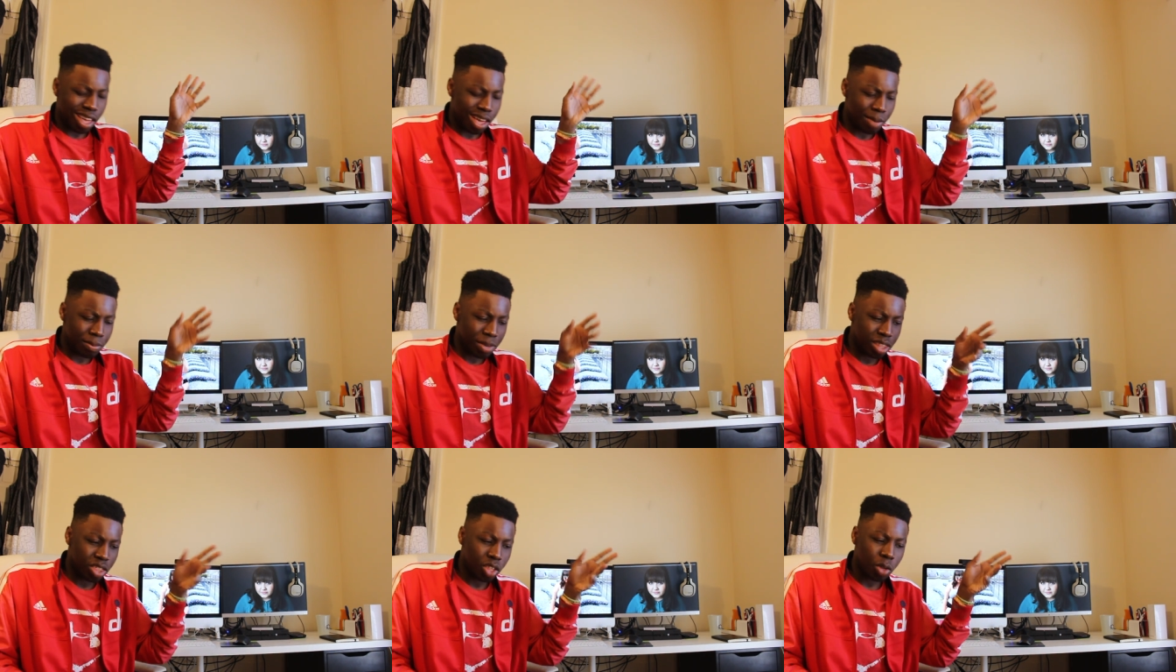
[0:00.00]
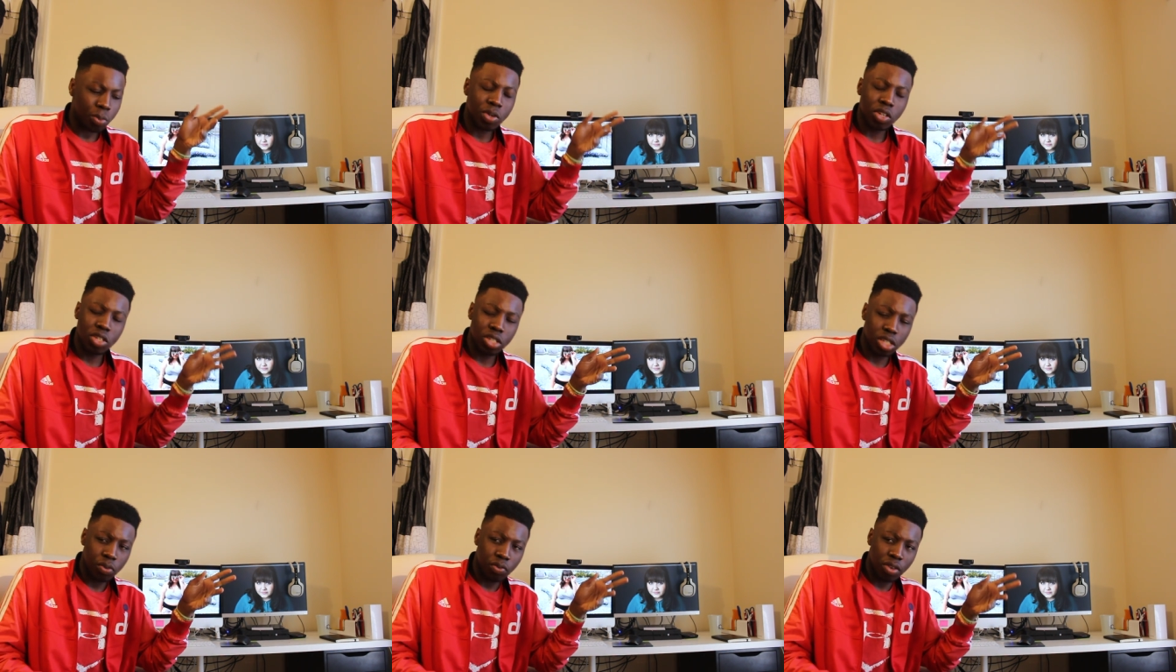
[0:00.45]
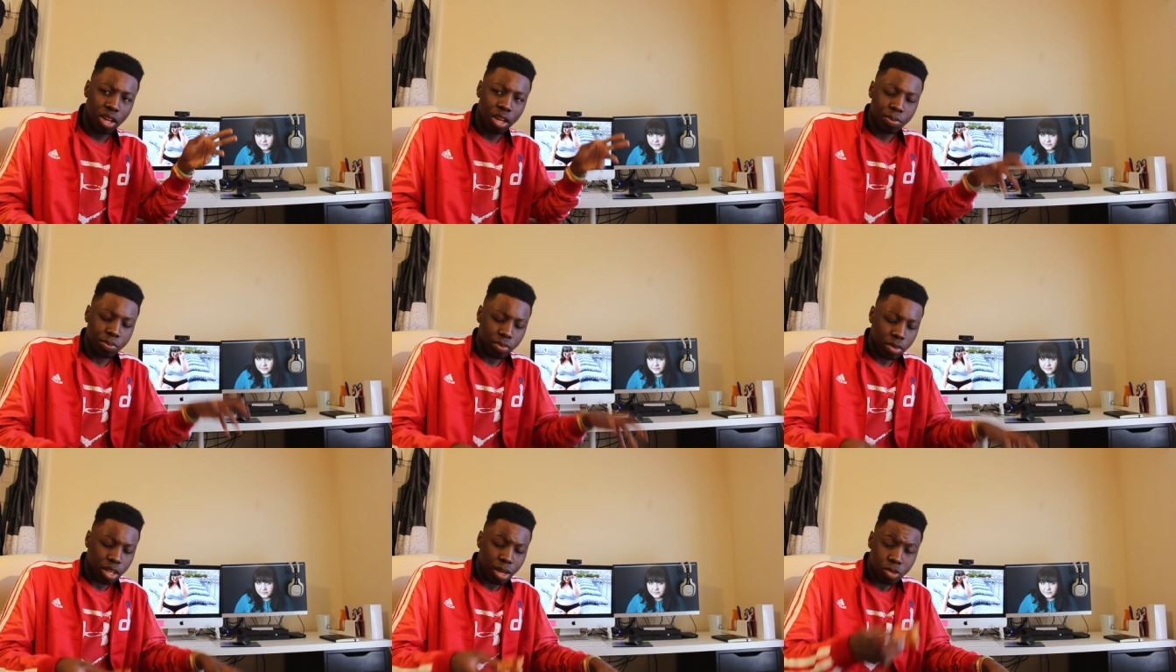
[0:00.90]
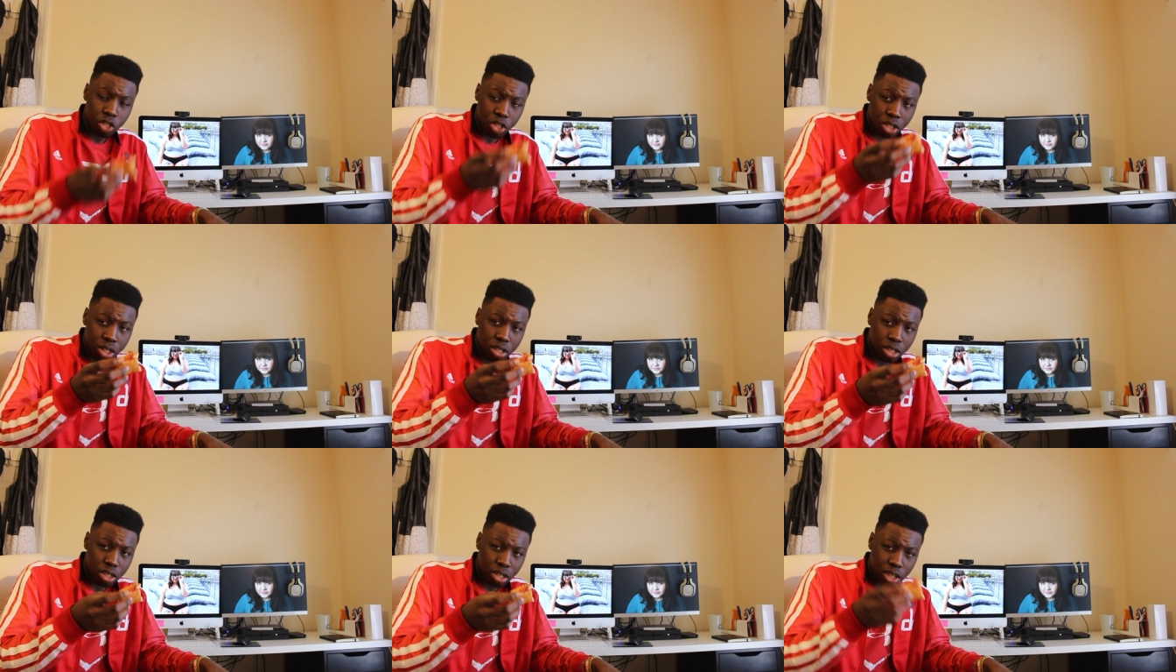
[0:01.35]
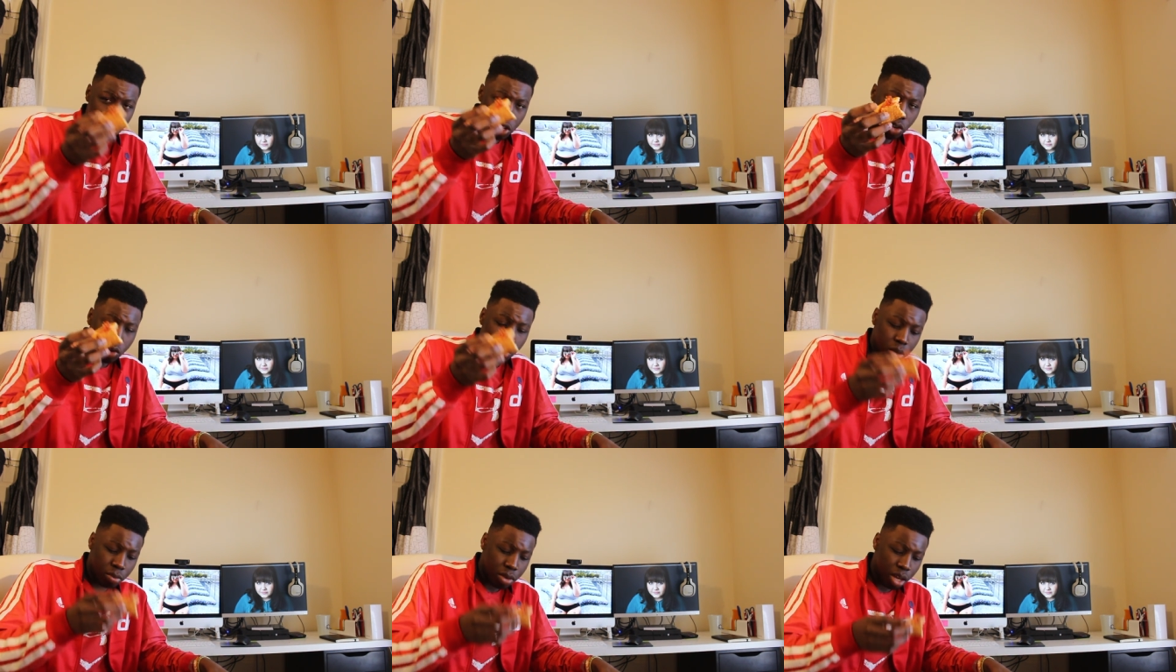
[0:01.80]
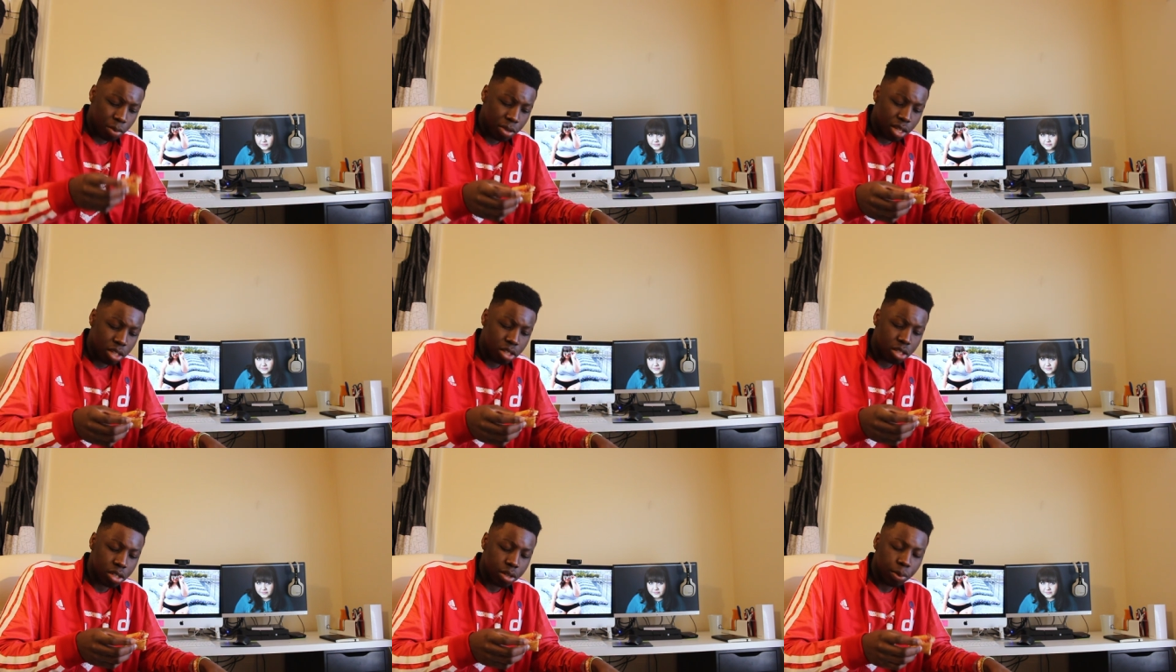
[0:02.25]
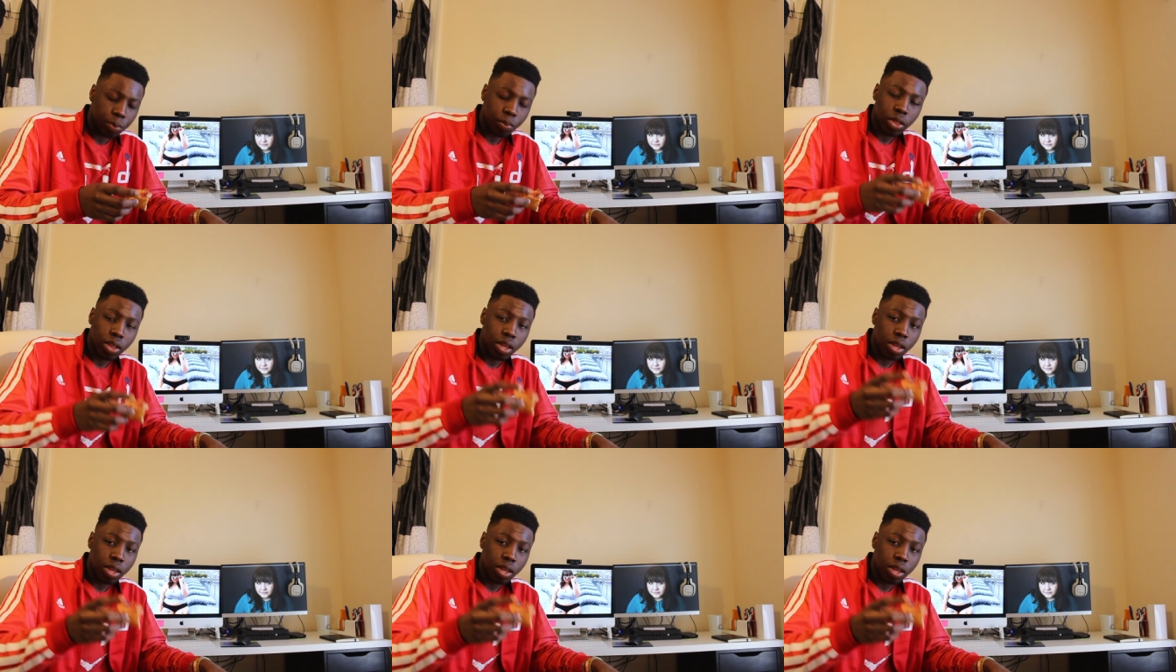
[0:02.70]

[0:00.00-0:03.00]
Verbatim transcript: They'll put stuff on. I'm just gonna sit here and eat my pizza.